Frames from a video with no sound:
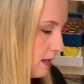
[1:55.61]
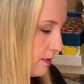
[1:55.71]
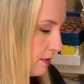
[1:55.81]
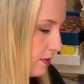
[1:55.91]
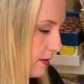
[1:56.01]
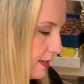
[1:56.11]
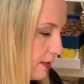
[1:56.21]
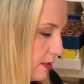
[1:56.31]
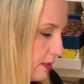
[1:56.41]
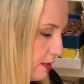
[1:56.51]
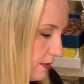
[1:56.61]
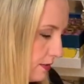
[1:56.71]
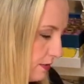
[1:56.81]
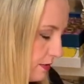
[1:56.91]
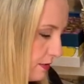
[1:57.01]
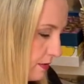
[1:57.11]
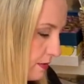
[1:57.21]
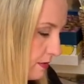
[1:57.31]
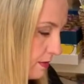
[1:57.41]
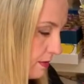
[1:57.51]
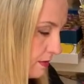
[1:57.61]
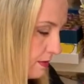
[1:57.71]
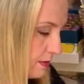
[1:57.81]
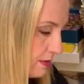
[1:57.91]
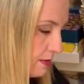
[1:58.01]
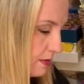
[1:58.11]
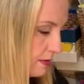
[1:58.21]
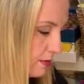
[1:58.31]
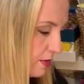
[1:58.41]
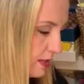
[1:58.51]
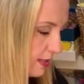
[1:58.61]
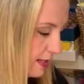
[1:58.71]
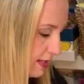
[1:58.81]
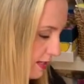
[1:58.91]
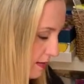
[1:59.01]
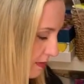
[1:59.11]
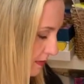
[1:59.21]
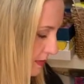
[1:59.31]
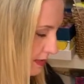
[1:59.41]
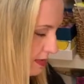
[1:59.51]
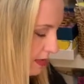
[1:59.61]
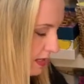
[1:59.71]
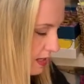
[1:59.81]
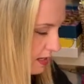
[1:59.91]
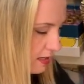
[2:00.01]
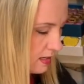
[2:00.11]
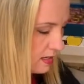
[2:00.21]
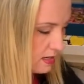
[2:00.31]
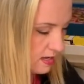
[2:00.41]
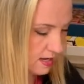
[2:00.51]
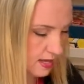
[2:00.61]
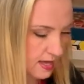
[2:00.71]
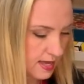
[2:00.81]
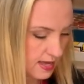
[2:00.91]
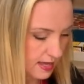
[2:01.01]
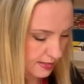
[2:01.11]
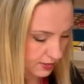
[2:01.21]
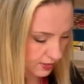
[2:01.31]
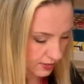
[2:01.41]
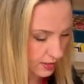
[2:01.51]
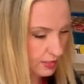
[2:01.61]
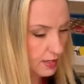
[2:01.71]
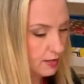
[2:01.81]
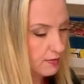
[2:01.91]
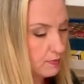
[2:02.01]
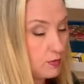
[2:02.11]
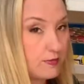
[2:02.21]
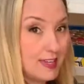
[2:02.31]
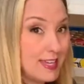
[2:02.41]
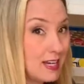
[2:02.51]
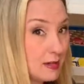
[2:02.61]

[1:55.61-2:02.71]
I'm going to try to line it up as best I can. And just so that I don't move it a